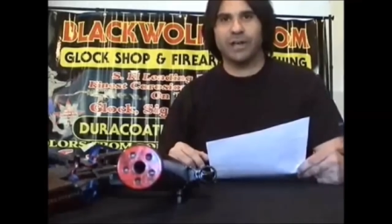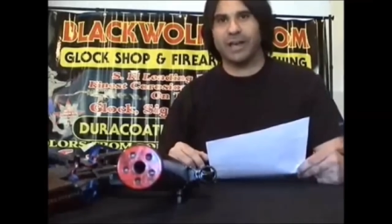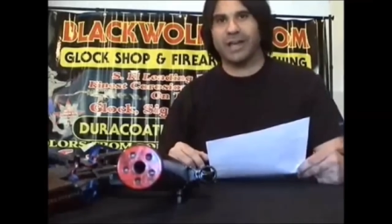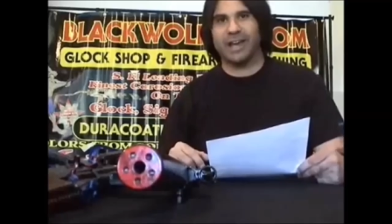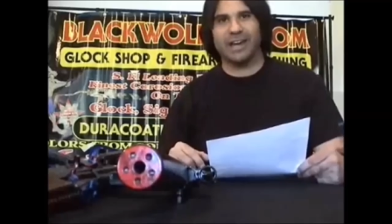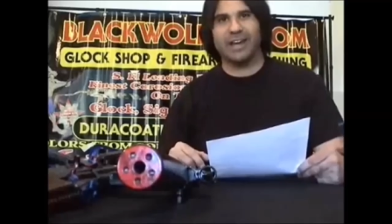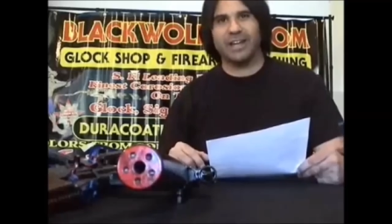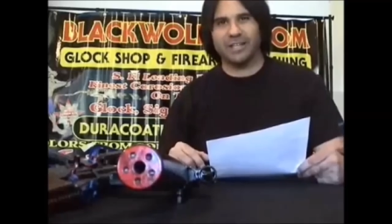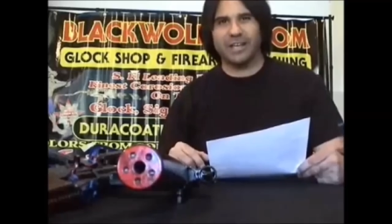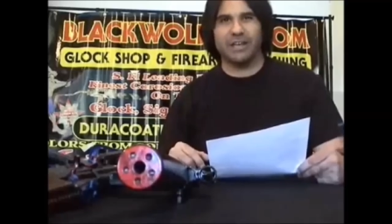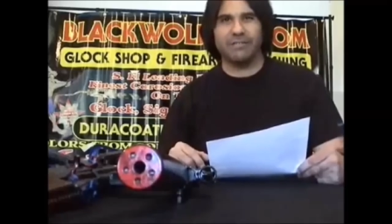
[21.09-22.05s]
And I got an
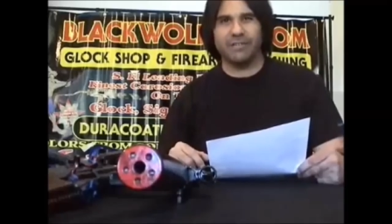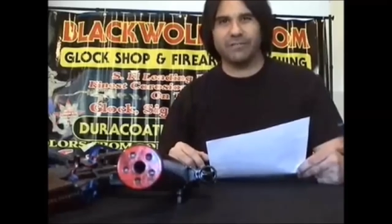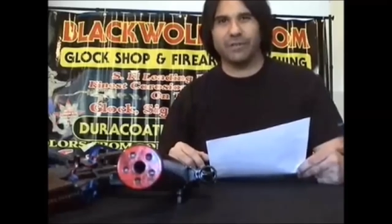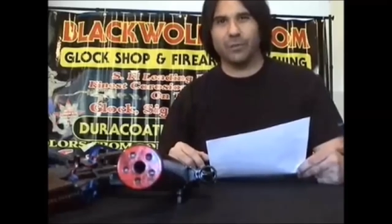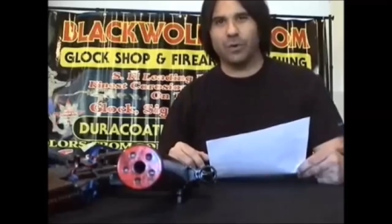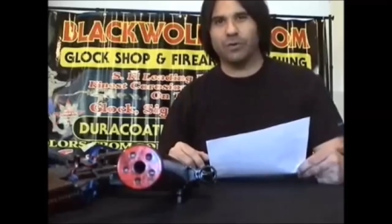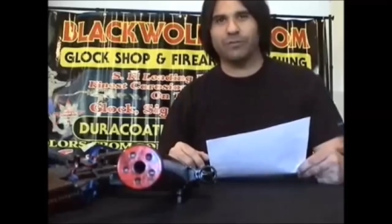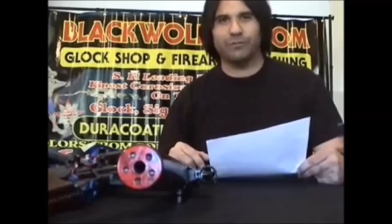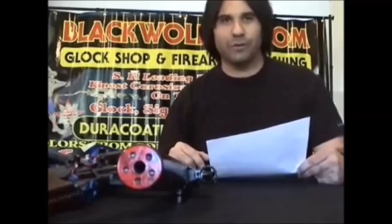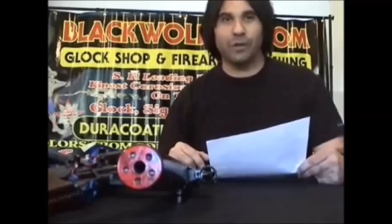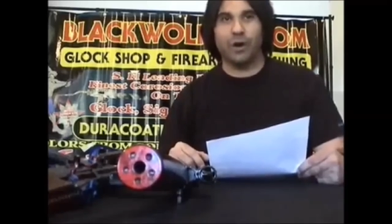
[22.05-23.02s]
HK51
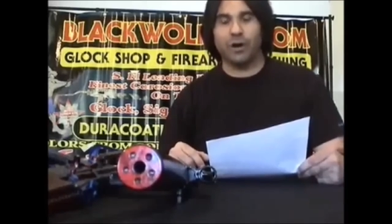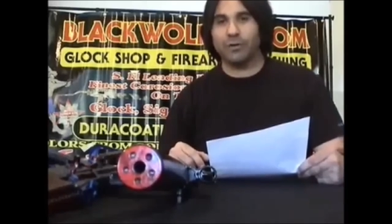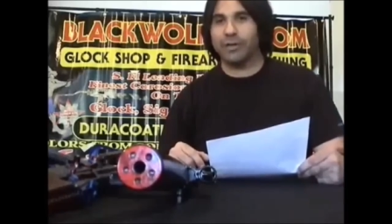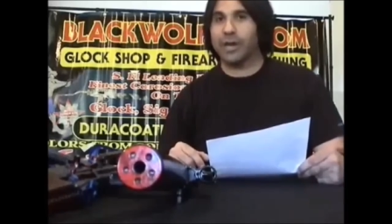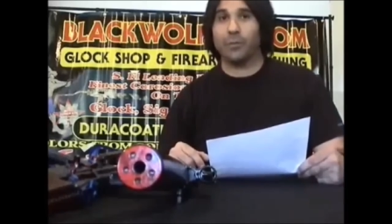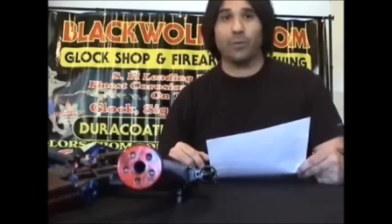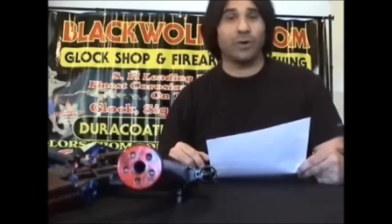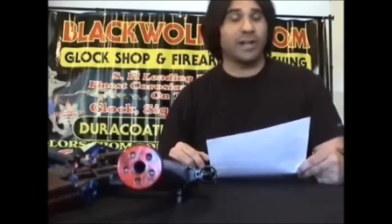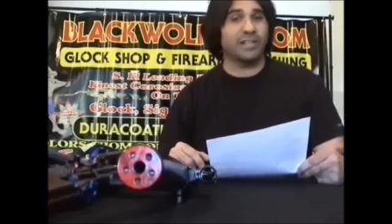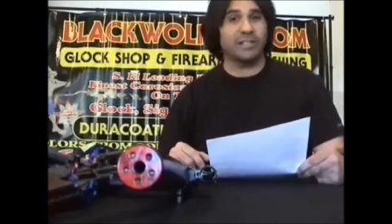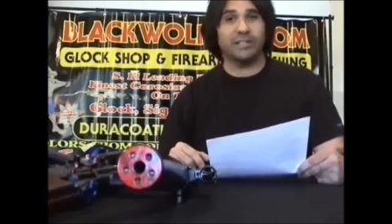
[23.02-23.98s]
full auto that I
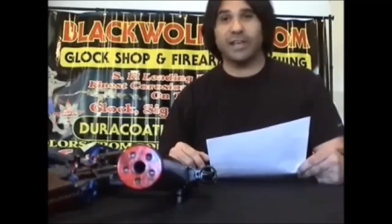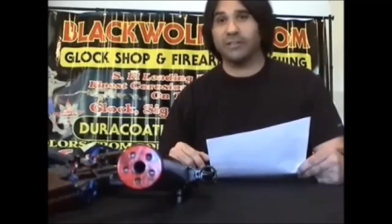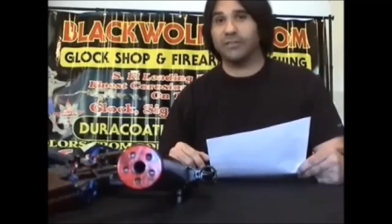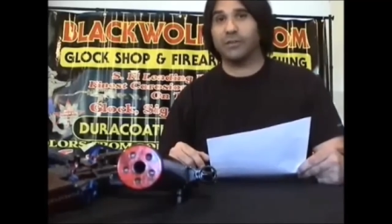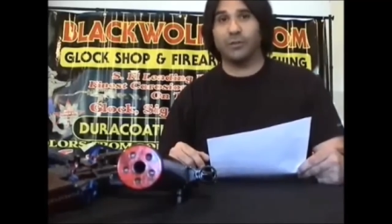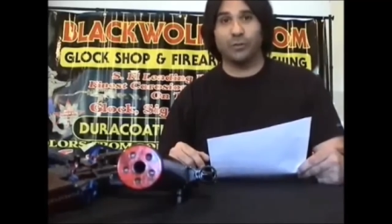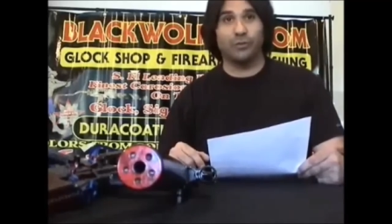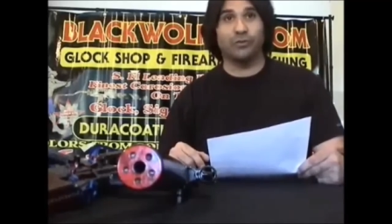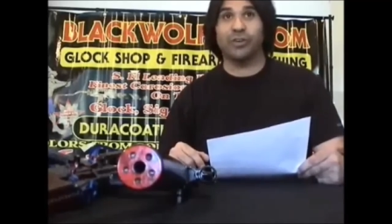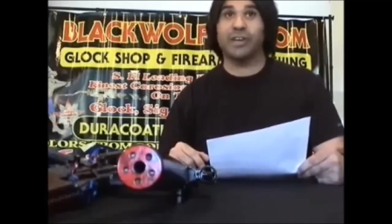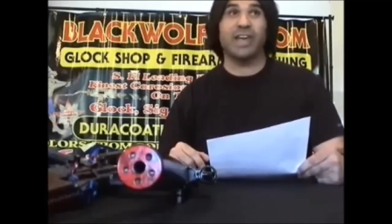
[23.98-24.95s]
won't hesitate to
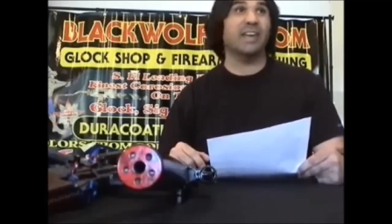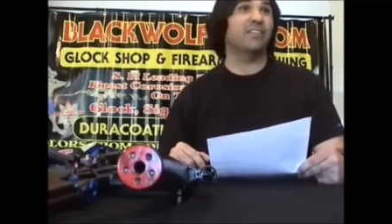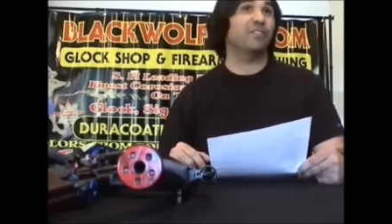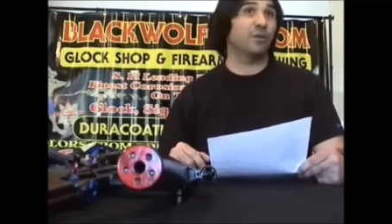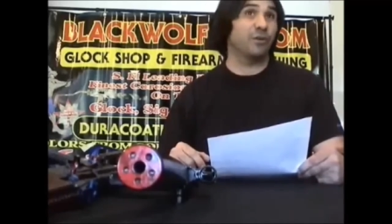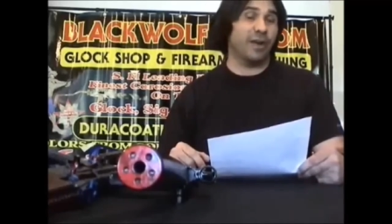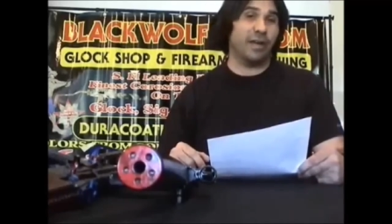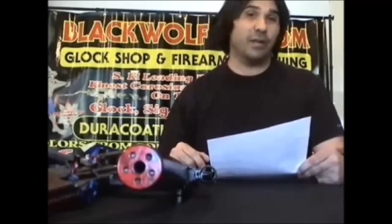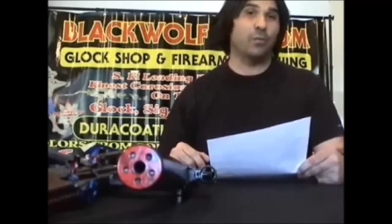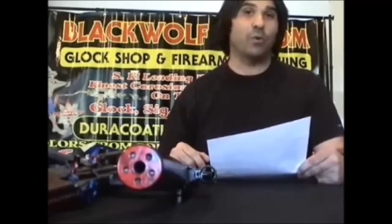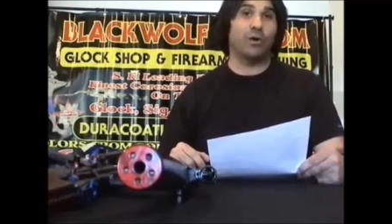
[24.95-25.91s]
use on anything or
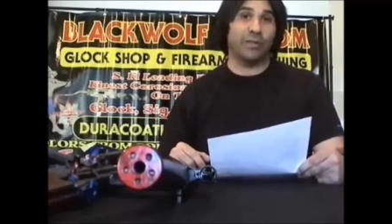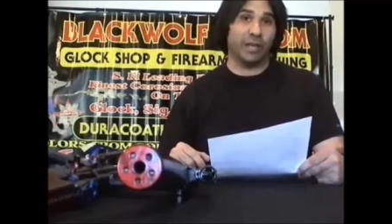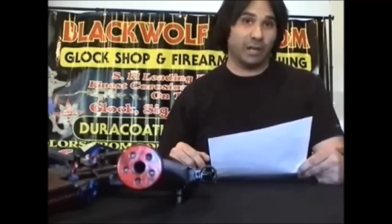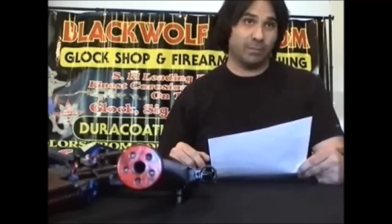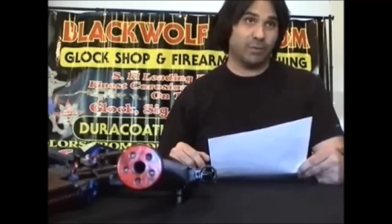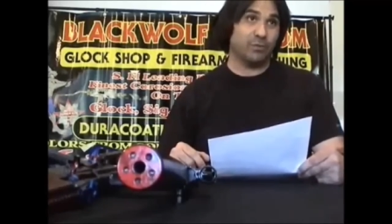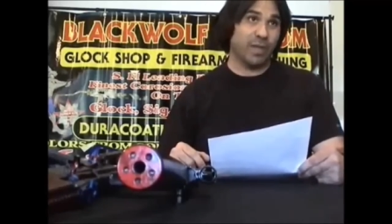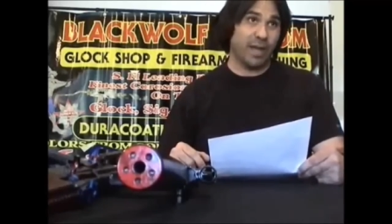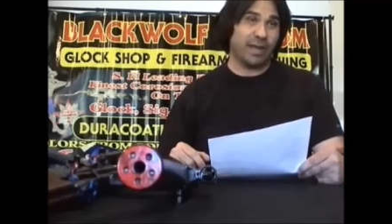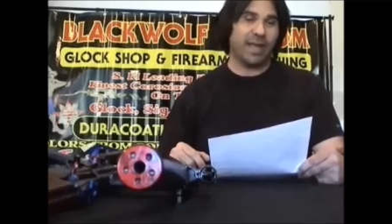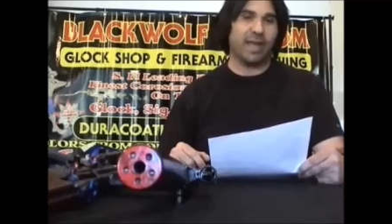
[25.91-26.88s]
anyone that comes through
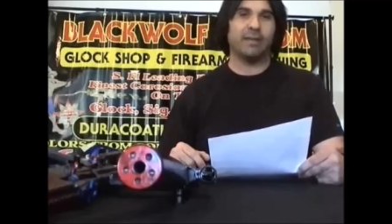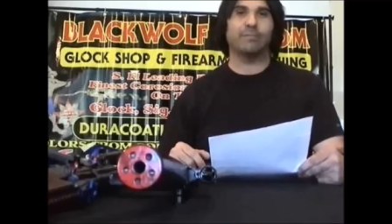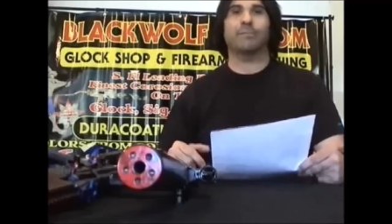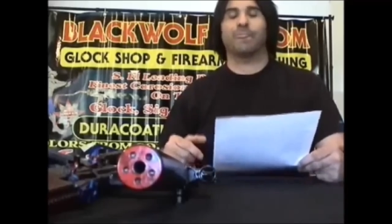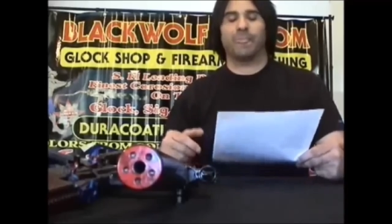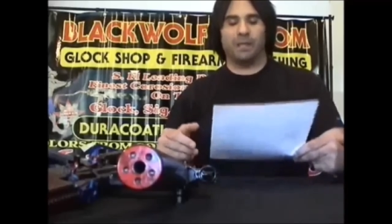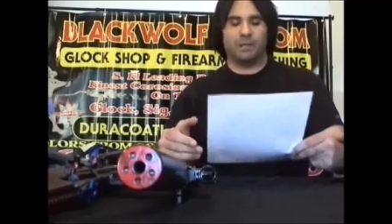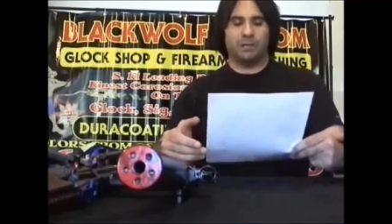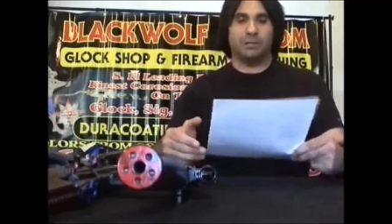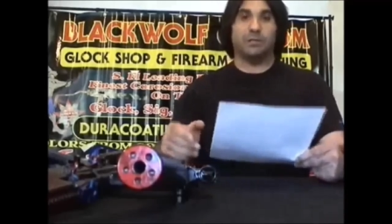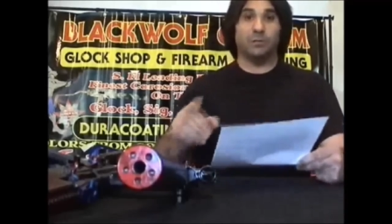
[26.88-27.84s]
that gate.
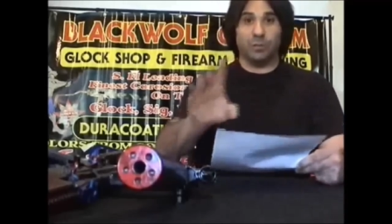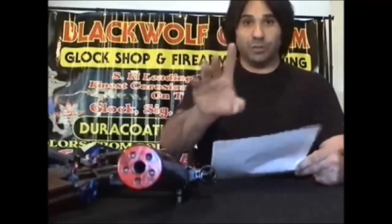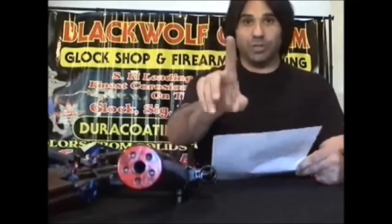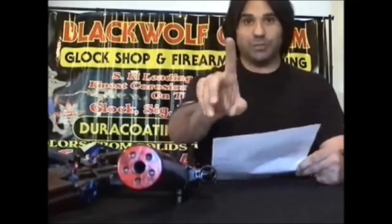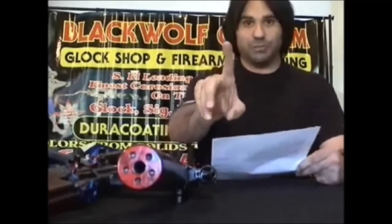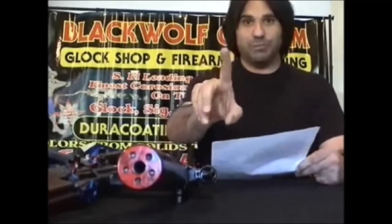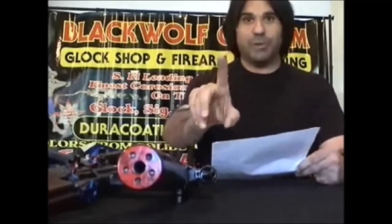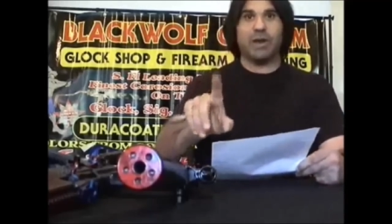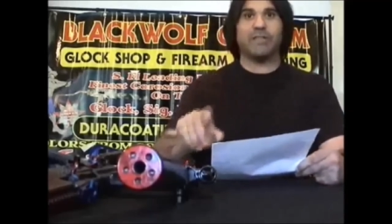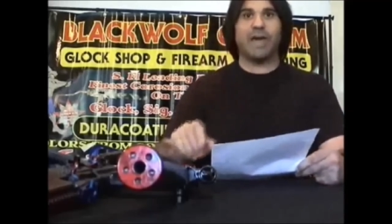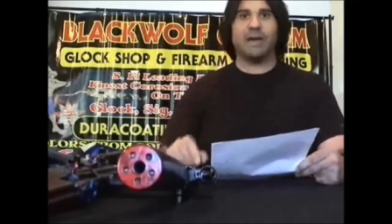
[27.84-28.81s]
So we'll just
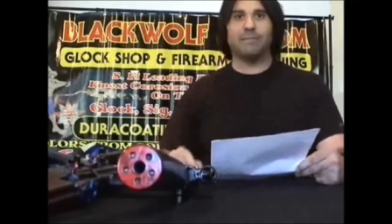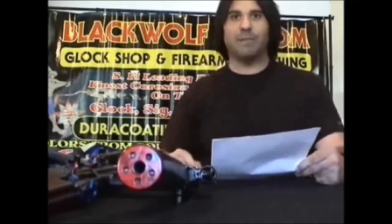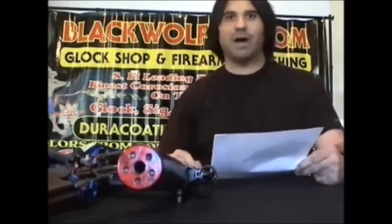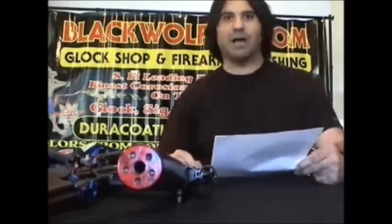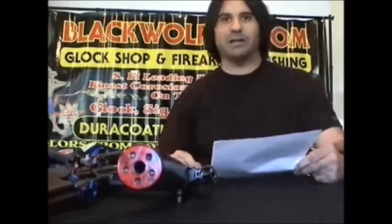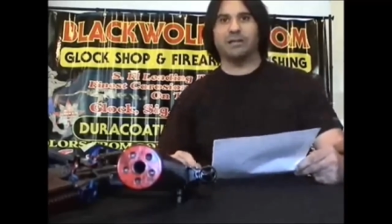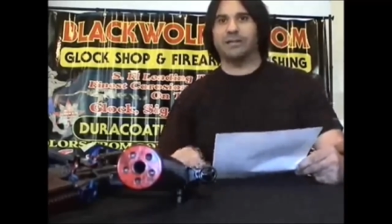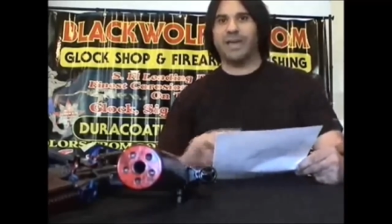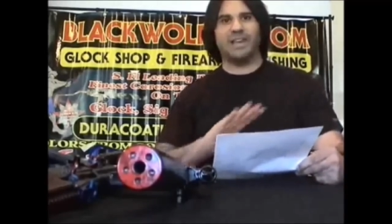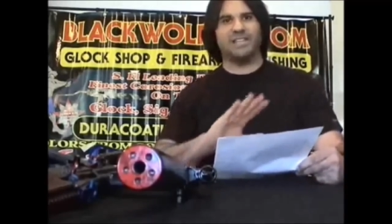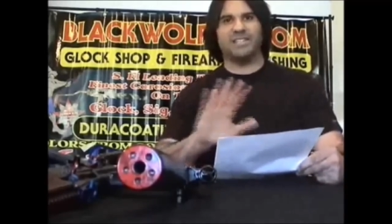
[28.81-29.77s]
bear that in mind.
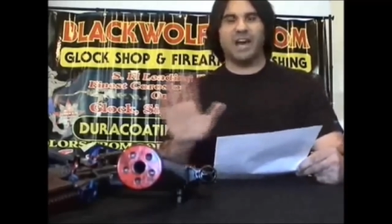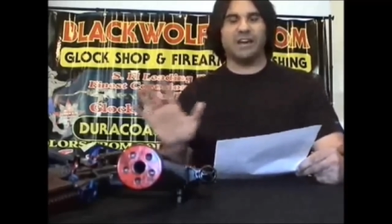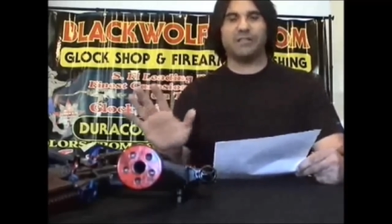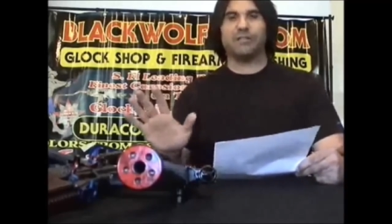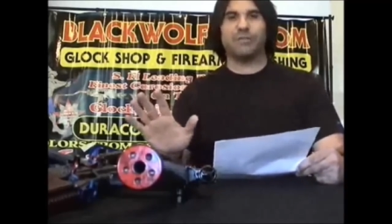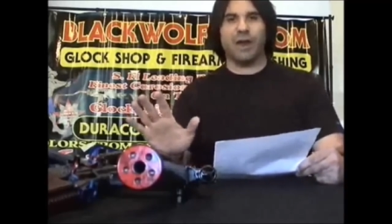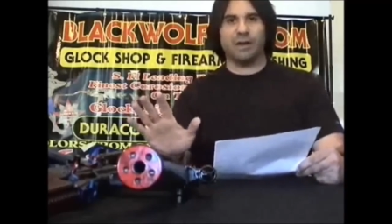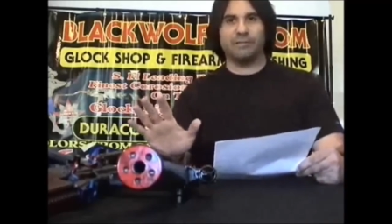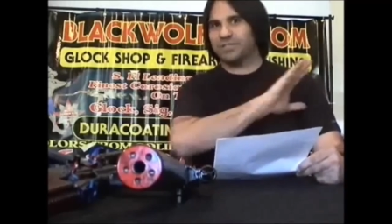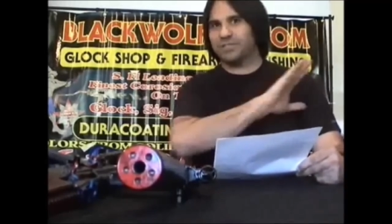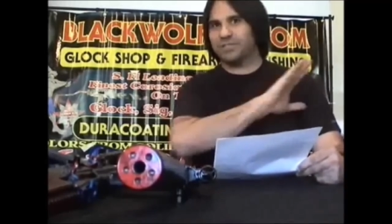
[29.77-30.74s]
And that is not a threat.